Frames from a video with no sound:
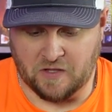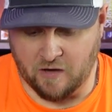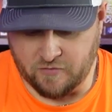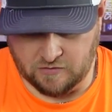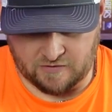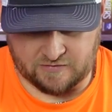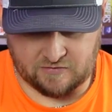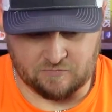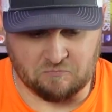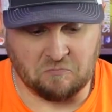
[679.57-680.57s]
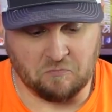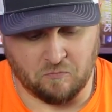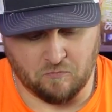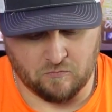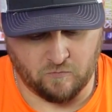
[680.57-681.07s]
cover looks
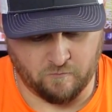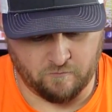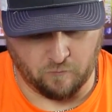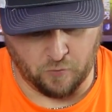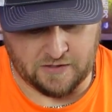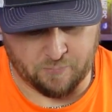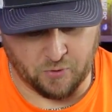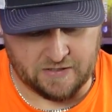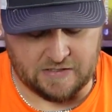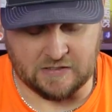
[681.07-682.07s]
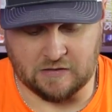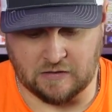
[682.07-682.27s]
really pretty.